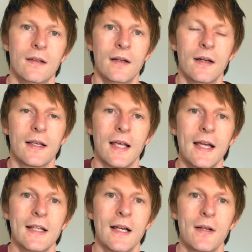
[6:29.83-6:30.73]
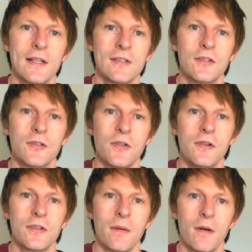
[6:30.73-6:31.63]
Okay, now let's
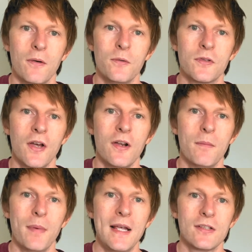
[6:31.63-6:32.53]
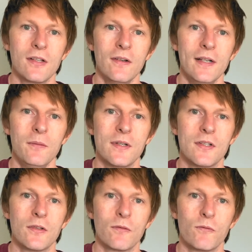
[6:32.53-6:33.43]
introduce an alternate bass line, which
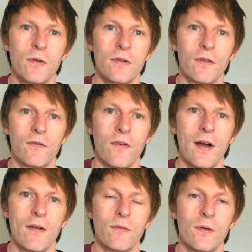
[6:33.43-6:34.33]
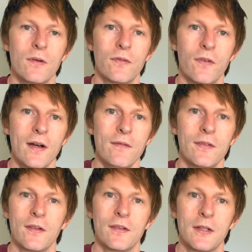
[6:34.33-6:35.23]
is root 5, root 5.
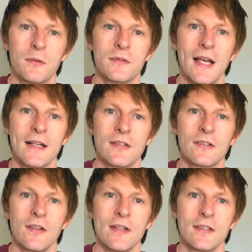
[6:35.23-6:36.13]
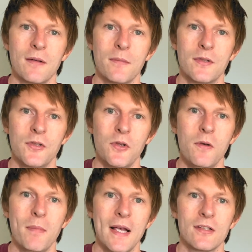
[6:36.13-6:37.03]
So this was exercise number 2
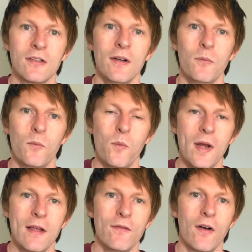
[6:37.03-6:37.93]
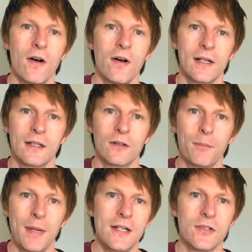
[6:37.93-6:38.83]
bass line with our little
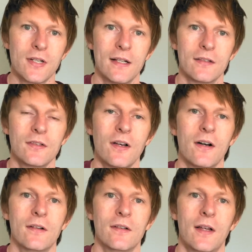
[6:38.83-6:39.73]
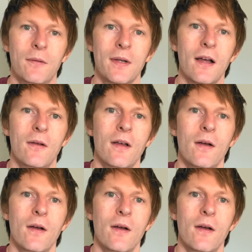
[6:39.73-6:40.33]
pinch at the start. Here we go.